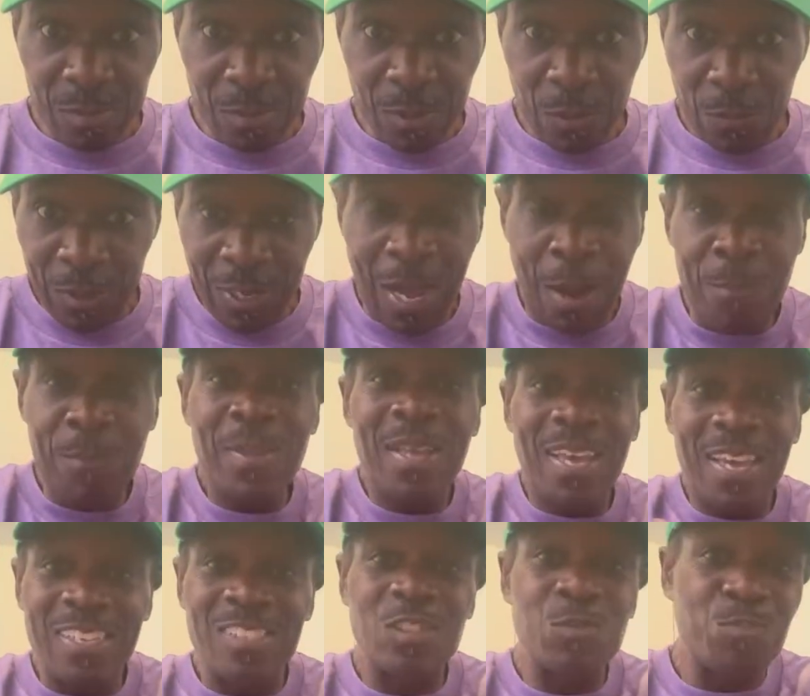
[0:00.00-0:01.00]
When I'm
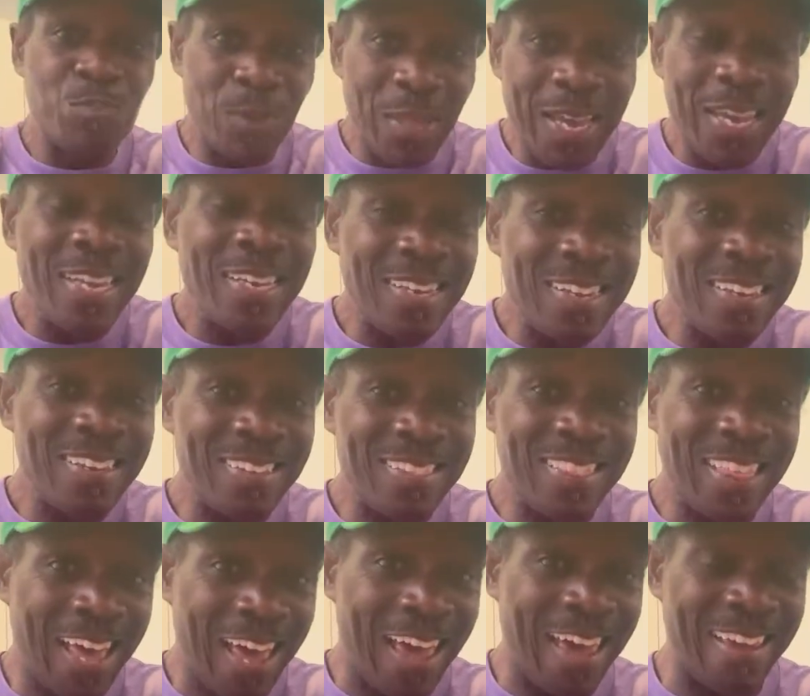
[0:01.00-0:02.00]
explaining
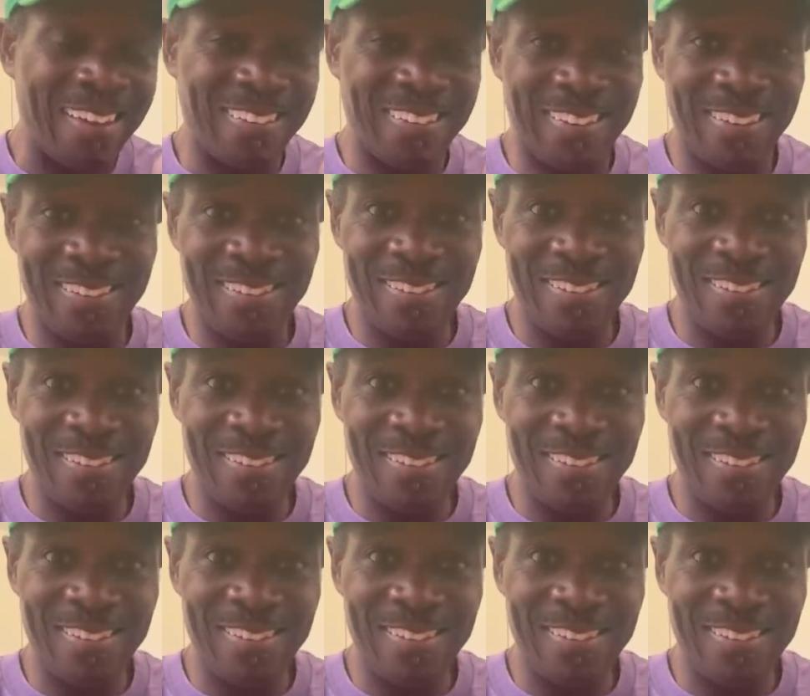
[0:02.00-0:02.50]
that,